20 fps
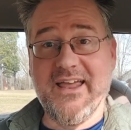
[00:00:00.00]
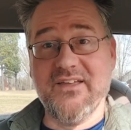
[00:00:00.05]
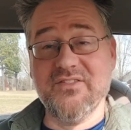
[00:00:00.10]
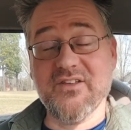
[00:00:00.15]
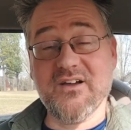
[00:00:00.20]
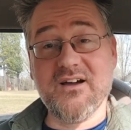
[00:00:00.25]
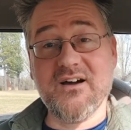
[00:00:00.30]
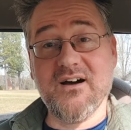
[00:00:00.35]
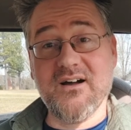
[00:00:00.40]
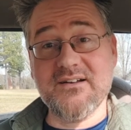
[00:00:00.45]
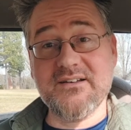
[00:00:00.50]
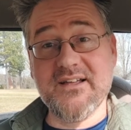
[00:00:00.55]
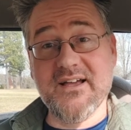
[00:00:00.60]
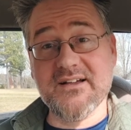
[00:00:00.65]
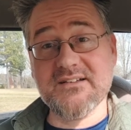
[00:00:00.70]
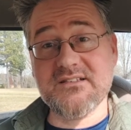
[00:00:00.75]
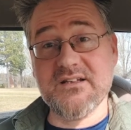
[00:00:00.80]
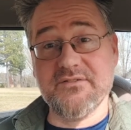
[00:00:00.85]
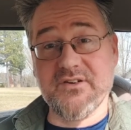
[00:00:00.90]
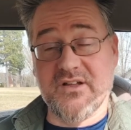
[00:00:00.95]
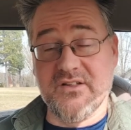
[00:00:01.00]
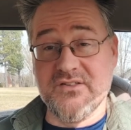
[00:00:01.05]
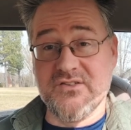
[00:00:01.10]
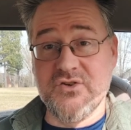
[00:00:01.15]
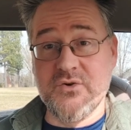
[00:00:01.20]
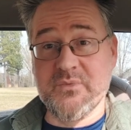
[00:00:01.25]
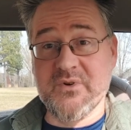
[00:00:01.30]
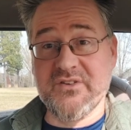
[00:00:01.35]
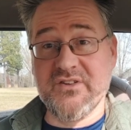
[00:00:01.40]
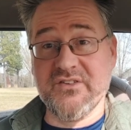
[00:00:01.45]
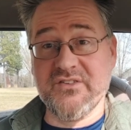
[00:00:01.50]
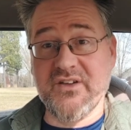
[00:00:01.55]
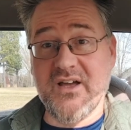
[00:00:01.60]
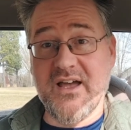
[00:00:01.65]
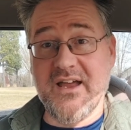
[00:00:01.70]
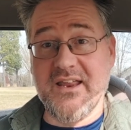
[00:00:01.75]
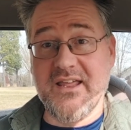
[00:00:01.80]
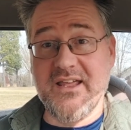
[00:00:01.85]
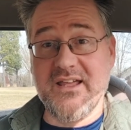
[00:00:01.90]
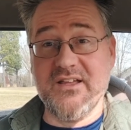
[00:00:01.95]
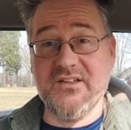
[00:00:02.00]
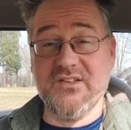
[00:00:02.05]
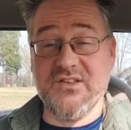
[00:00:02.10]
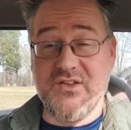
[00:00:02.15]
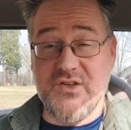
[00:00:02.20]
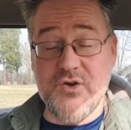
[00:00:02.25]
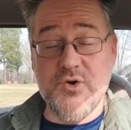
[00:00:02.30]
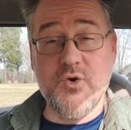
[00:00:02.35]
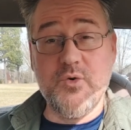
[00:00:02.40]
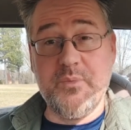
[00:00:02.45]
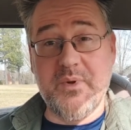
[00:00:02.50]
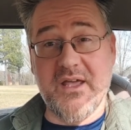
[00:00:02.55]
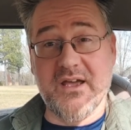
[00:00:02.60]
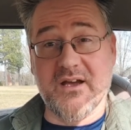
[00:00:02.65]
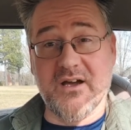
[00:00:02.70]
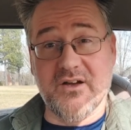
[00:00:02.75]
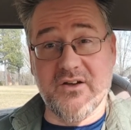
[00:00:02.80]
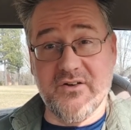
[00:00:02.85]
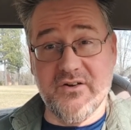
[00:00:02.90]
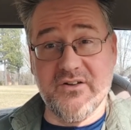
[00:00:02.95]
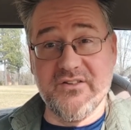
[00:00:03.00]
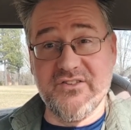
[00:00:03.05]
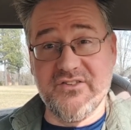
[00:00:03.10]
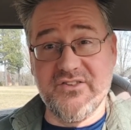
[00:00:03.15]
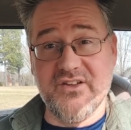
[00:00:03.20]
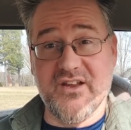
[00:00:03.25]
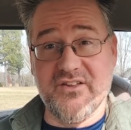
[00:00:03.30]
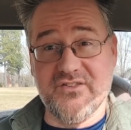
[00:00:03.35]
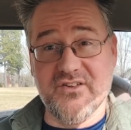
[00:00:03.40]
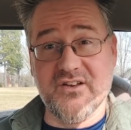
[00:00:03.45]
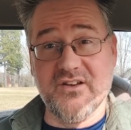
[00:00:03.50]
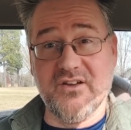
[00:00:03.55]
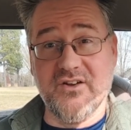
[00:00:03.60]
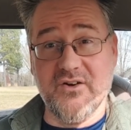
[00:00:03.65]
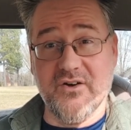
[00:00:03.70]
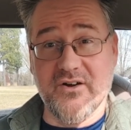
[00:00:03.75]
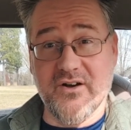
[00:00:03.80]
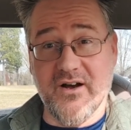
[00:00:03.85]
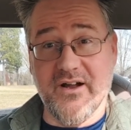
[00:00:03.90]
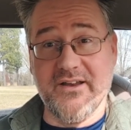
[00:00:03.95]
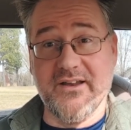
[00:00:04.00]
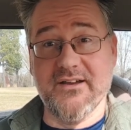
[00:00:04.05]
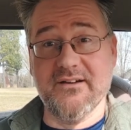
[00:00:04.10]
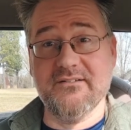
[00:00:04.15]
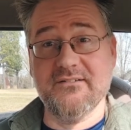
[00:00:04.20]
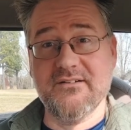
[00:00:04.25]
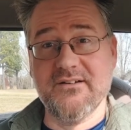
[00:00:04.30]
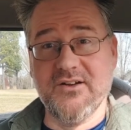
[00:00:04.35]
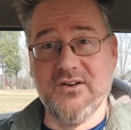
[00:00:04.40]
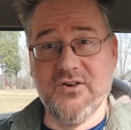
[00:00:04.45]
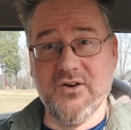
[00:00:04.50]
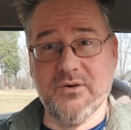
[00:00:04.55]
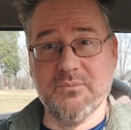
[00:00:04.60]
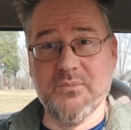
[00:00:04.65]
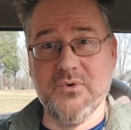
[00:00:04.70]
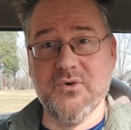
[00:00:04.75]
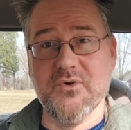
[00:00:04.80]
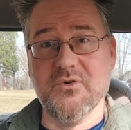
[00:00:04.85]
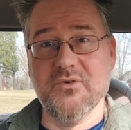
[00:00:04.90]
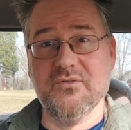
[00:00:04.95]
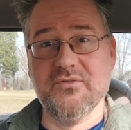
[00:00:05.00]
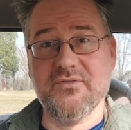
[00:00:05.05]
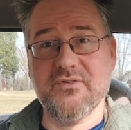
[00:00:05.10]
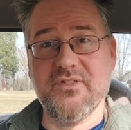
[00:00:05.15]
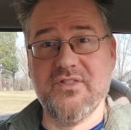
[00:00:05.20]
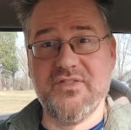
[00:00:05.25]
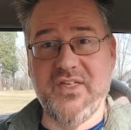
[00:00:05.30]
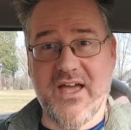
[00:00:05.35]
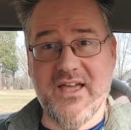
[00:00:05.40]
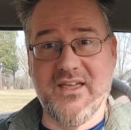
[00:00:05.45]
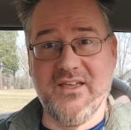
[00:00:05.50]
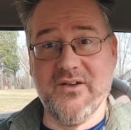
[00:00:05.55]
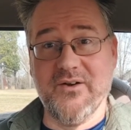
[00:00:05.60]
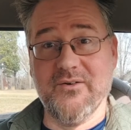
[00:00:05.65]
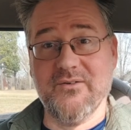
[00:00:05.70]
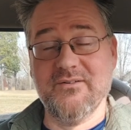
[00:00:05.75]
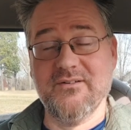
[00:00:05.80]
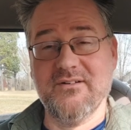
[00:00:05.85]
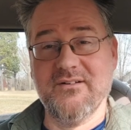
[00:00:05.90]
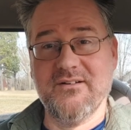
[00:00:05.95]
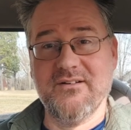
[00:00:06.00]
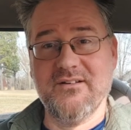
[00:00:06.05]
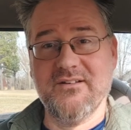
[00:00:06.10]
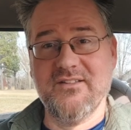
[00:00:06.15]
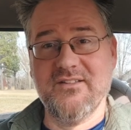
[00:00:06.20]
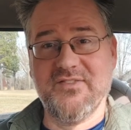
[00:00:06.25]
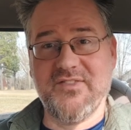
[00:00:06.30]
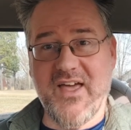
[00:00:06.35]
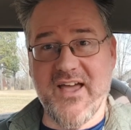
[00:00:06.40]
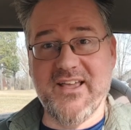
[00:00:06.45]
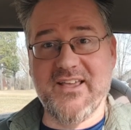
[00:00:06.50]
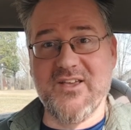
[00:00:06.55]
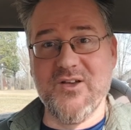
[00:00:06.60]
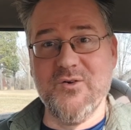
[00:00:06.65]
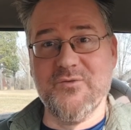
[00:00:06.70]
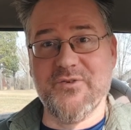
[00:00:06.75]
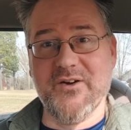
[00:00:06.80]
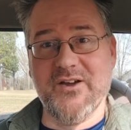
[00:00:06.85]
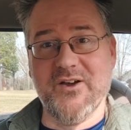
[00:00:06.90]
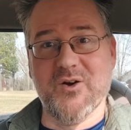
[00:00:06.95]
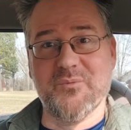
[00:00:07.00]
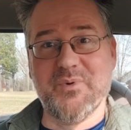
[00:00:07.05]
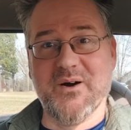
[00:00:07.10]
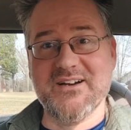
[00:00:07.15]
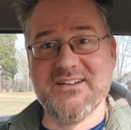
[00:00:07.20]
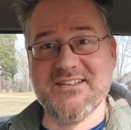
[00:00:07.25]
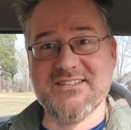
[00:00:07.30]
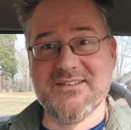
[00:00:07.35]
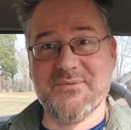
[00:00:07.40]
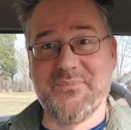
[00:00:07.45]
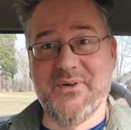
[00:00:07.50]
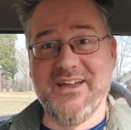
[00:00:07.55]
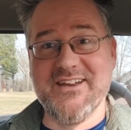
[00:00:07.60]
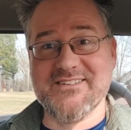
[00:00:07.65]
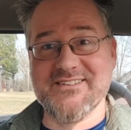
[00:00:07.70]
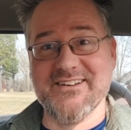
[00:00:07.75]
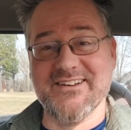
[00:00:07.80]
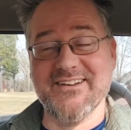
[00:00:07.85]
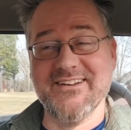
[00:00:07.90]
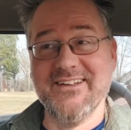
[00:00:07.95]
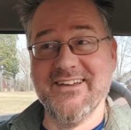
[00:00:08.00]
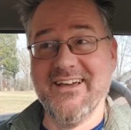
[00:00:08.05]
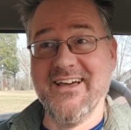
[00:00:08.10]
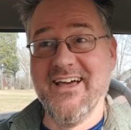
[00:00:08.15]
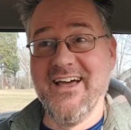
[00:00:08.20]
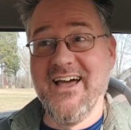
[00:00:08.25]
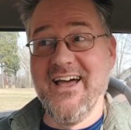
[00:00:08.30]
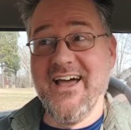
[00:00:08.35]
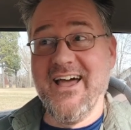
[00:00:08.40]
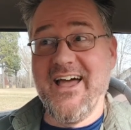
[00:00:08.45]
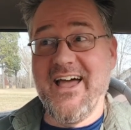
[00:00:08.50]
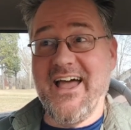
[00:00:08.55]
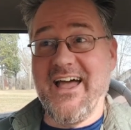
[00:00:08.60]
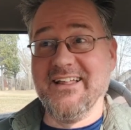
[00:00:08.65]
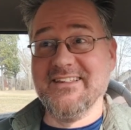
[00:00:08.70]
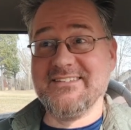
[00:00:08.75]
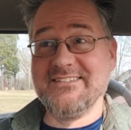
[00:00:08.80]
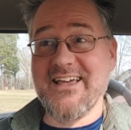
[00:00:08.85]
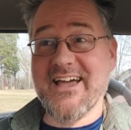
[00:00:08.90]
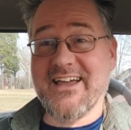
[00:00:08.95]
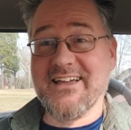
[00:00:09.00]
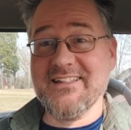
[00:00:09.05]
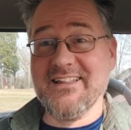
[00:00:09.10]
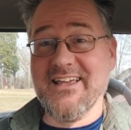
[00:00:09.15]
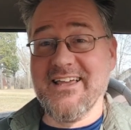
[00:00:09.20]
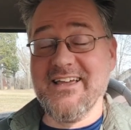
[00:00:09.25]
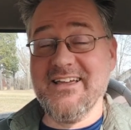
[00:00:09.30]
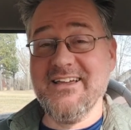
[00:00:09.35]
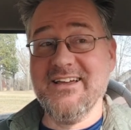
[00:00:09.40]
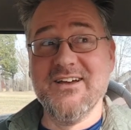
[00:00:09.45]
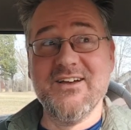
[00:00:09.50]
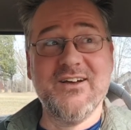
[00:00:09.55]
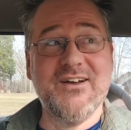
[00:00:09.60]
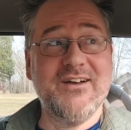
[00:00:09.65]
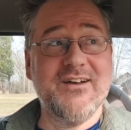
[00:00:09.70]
in the context of a consumer society is you being a good citizen. Good on you. Good move. Thank you. Thank you for your participation. And secondly,